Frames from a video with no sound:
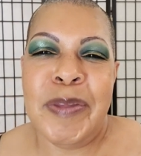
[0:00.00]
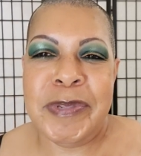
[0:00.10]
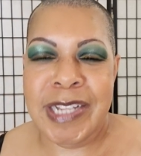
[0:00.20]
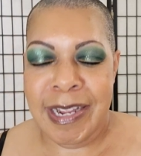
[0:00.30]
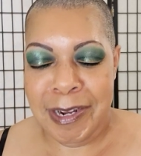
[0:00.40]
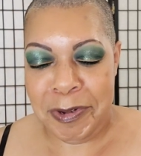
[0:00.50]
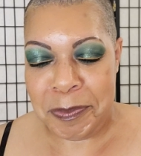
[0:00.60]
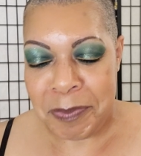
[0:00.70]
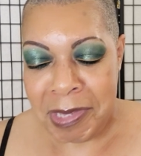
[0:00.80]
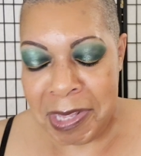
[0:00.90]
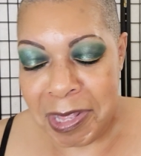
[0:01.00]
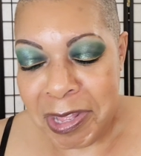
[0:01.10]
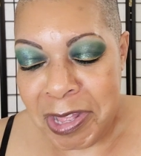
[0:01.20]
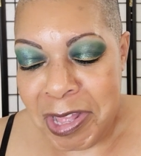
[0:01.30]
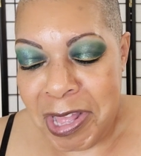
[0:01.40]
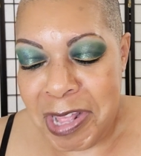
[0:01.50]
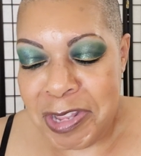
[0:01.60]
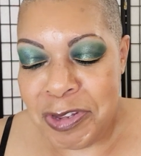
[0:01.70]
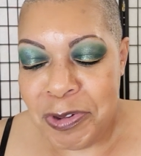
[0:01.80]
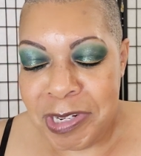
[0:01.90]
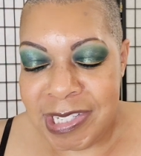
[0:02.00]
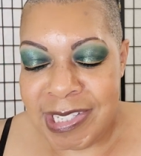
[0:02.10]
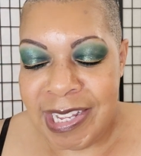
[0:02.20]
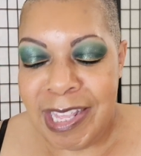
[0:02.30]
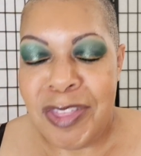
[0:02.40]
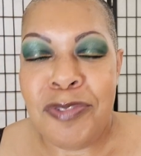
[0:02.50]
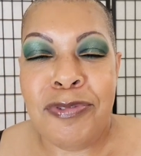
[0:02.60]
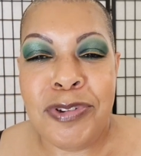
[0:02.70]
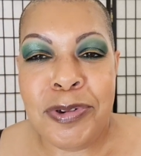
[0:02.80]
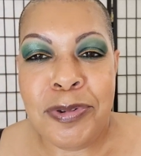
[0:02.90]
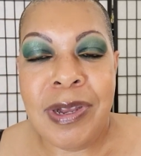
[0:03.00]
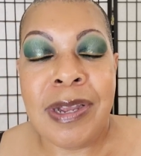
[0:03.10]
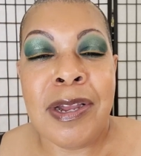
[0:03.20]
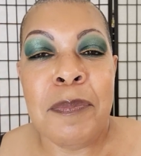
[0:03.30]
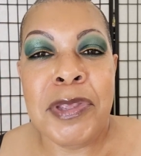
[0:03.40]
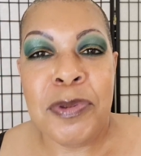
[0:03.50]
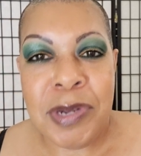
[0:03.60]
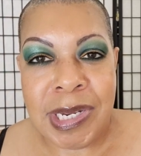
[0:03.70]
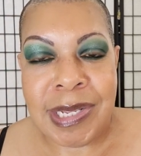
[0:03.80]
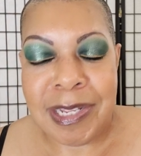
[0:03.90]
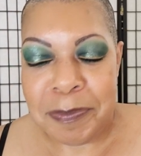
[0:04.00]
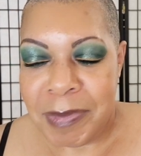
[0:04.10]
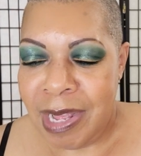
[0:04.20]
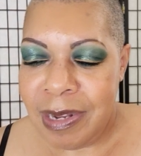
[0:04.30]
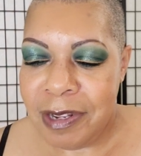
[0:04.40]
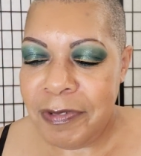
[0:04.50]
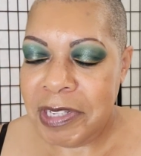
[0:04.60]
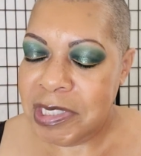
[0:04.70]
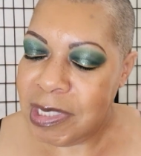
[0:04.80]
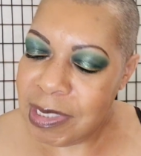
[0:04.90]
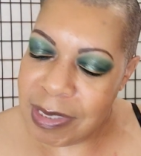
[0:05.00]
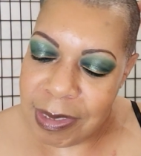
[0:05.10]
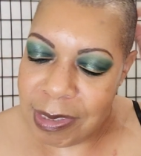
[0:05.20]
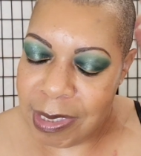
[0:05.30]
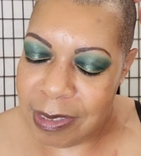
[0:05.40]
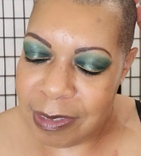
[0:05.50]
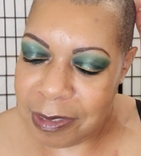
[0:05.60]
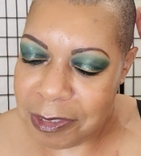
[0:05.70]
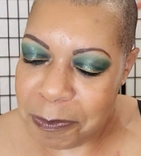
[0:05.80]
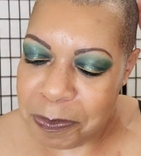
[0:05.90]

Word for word: I'm tired. Unity through community. I love how she did these headings.